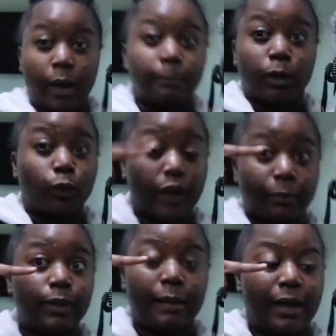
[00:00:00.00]
but
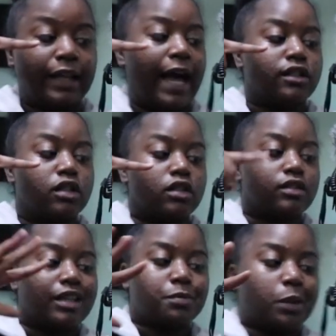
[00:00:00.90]
reapply my lashes.
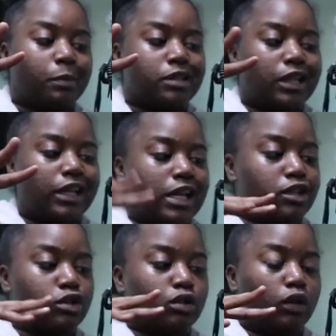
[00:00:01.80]
That's pretty much it, and
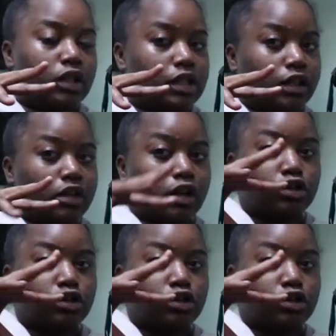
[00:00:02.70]
just scroll on TikTok.